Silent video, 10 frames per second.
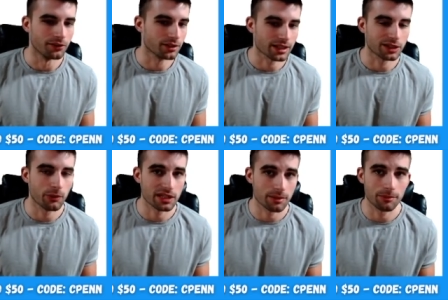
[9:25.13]
Looks like the
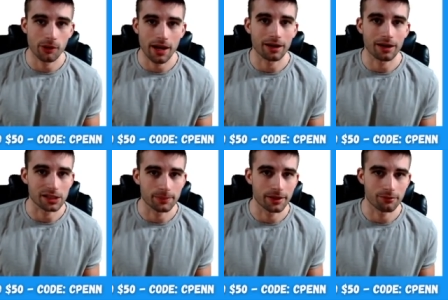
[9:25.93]
wind's going to be blown out a
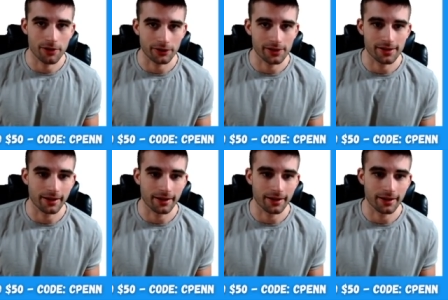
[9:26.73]
little bit in Wrigley.